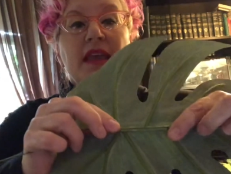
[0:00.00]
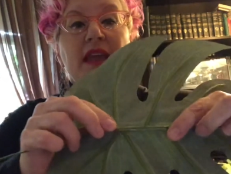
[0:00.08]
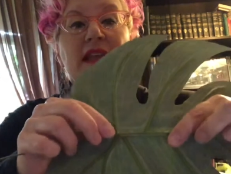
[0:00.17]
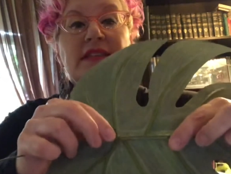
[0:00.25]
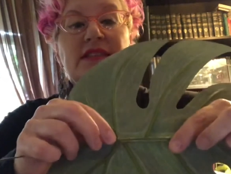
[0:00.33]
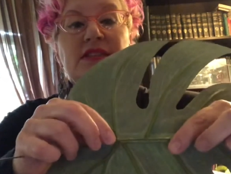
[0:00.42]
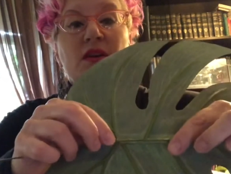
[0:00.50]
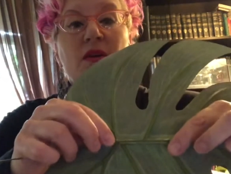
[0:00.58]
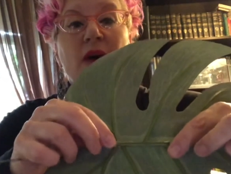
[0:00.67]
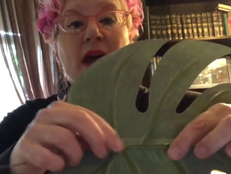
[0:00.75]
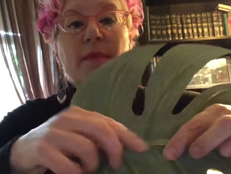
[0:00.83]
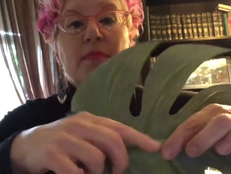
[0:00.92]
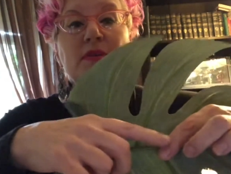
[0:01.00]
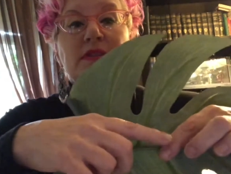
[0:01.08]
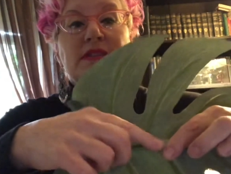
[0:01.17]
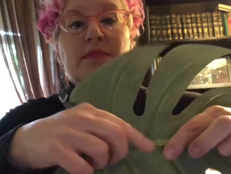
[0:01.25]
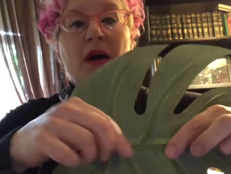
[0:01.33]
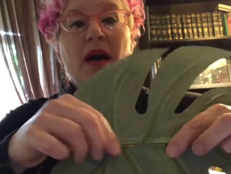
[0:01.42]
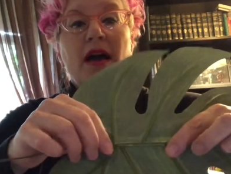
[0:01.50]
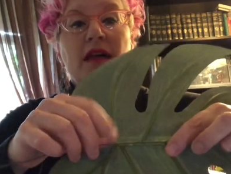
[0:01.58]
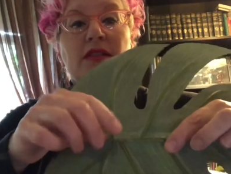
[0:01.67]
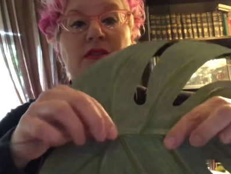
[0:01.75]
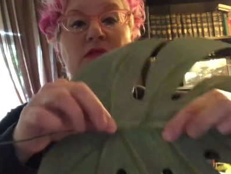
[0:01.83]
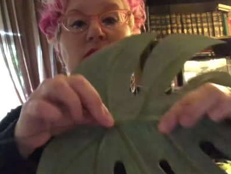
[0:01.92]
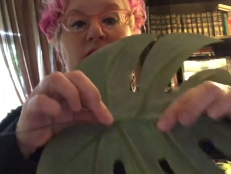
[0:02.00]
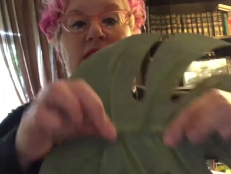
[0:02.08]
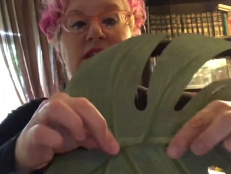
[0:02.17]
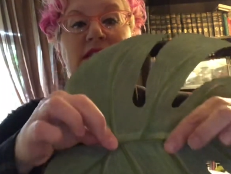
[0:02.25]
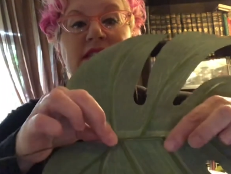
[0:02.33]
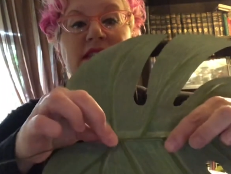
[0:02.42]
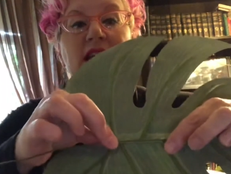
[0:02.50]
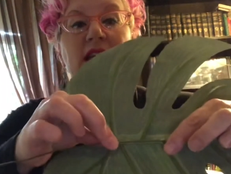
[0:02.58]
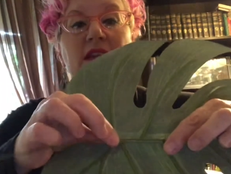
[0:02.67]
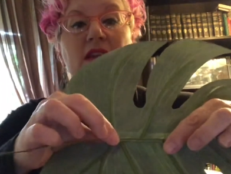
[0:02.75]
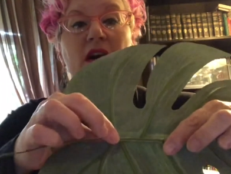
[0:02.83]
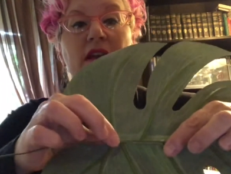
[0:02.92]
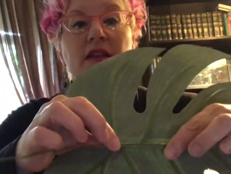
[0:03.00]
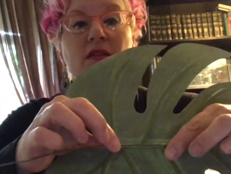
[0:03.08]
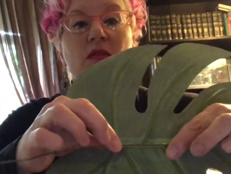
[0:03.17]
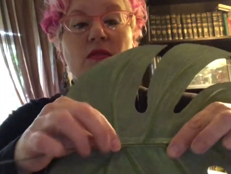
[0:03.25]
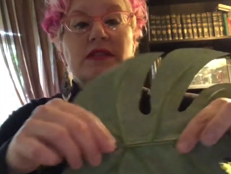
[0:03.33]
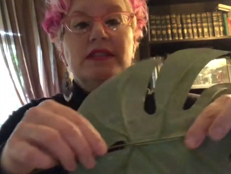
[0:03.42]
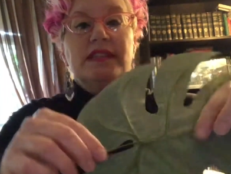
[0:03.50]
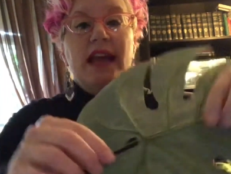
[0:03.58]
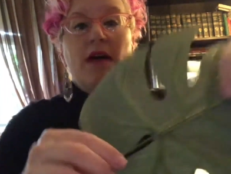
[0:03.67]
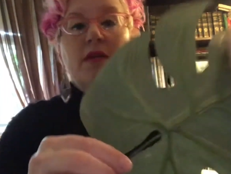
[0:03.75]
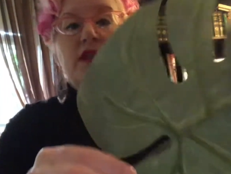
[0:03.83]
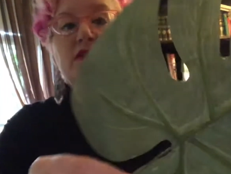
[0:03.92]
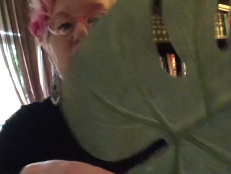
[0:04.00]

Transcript: And so I put some hot glue and just stuck it on and hold it down and you